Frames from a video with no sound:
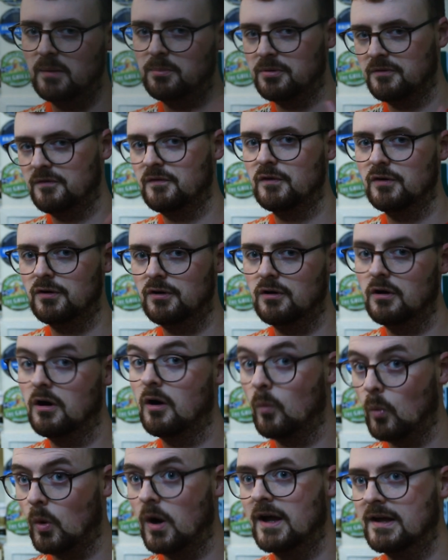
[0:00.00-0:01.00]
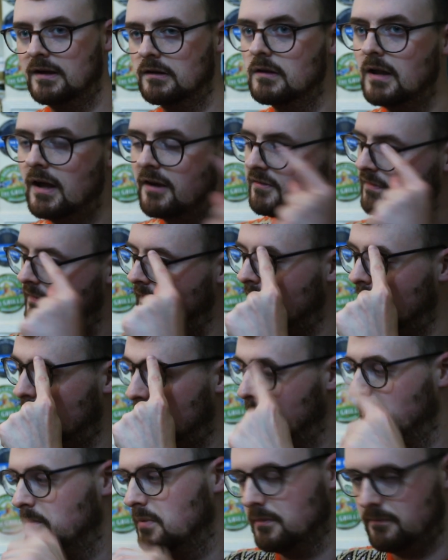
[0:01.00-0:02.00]
I prefer a wine glass for
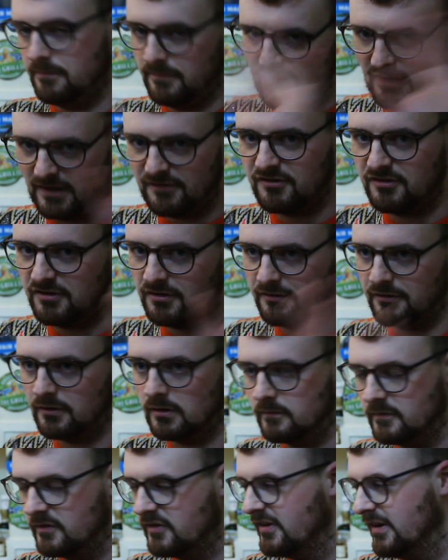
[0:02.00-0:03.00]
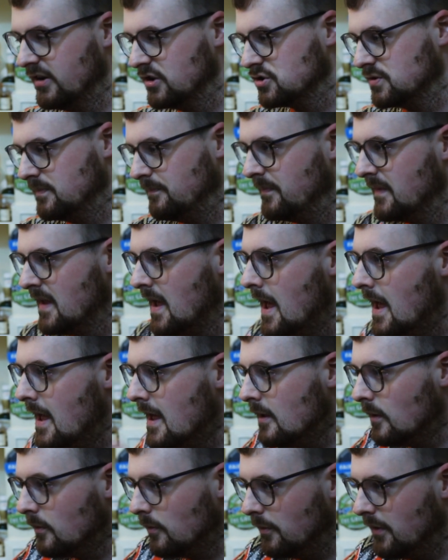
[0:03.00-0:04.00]
that, but that's another conversation.
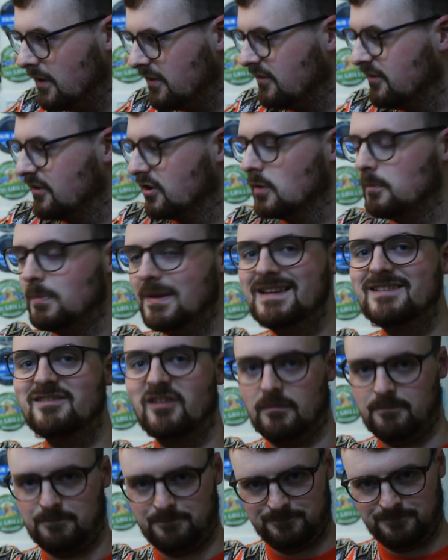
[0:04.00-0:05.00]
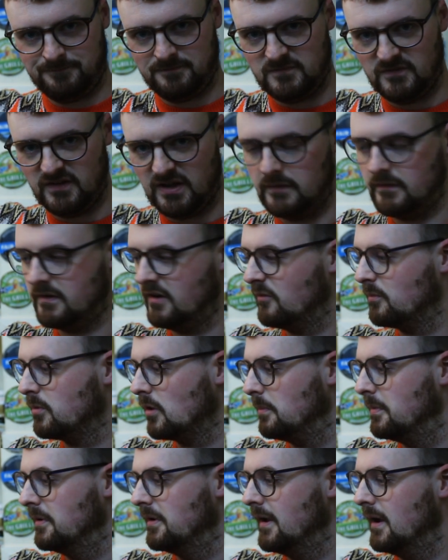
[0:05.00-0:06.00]
This is a Copita, to give it its
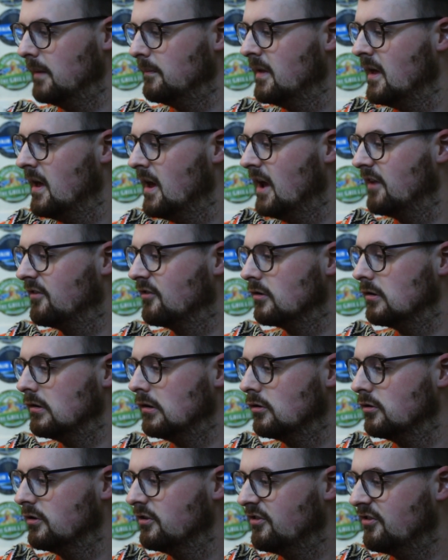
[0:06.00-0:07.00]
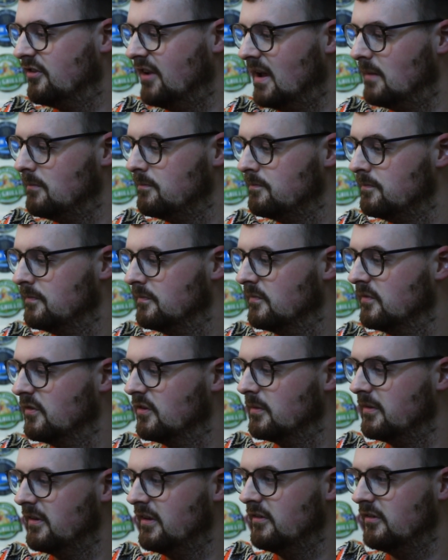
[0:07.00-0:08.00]
proper name. It's got a longer stem,
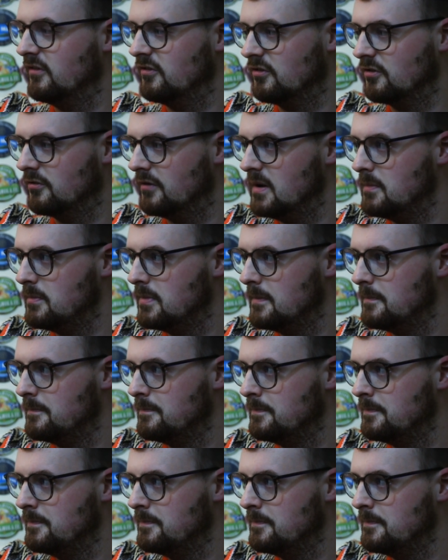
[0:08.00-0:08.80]
so it's easier to grip.